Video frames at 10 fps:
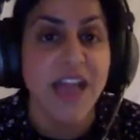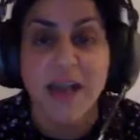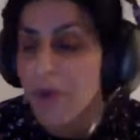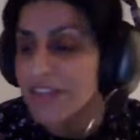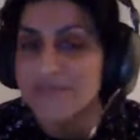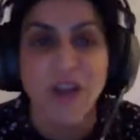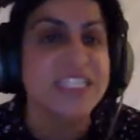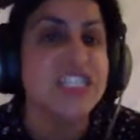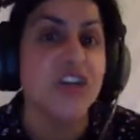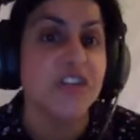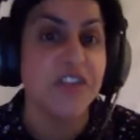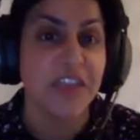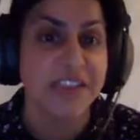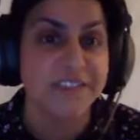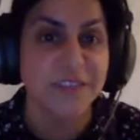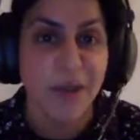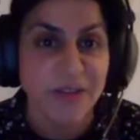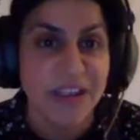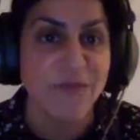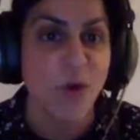Um, I, I did other things that
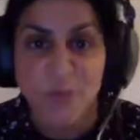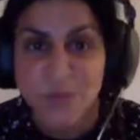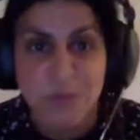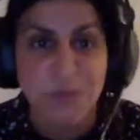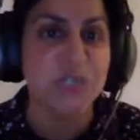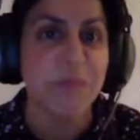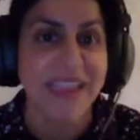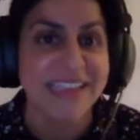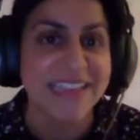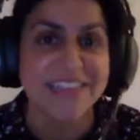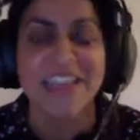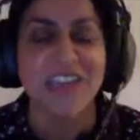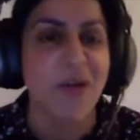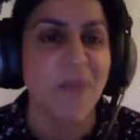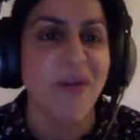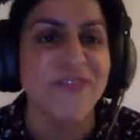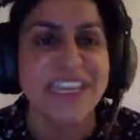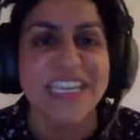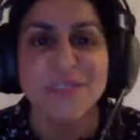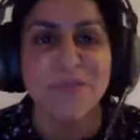involved speech making and thinking on my
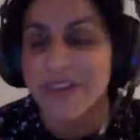feet,